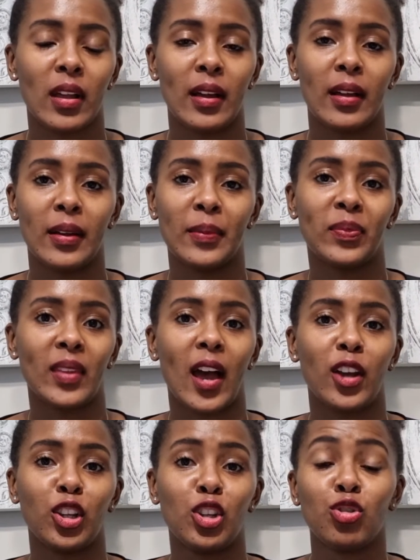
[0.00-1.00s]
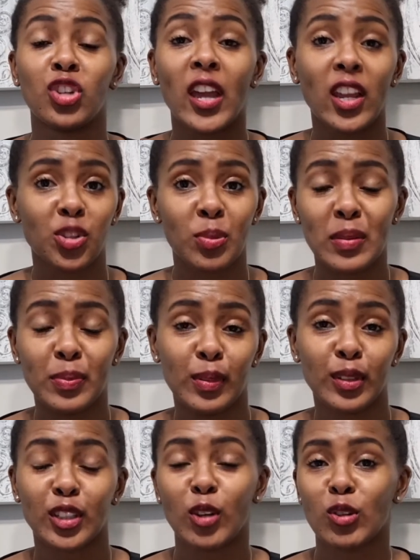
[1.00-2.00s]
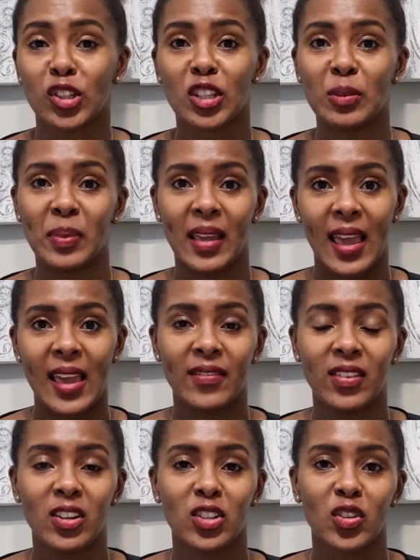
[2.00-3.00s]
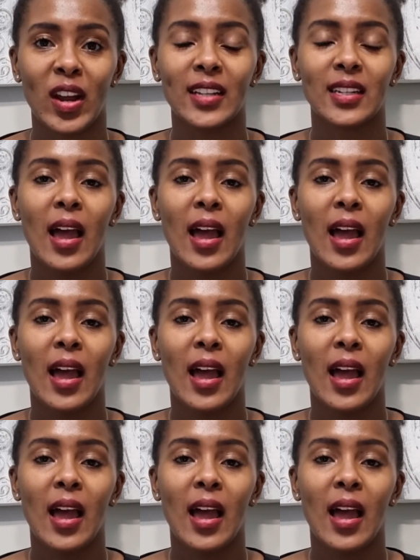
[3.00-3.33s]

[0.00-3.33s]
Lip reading: How do you change people's social behaviors, right?